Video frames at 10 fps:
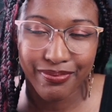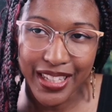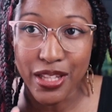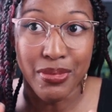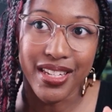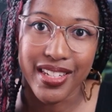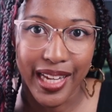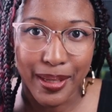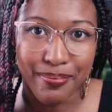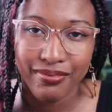in the
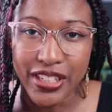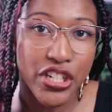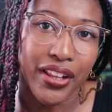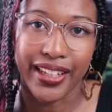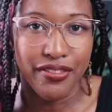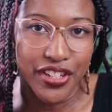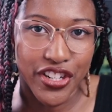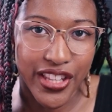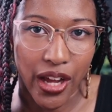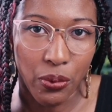meantime until I can
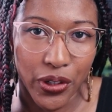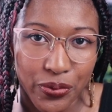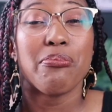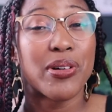finish that one.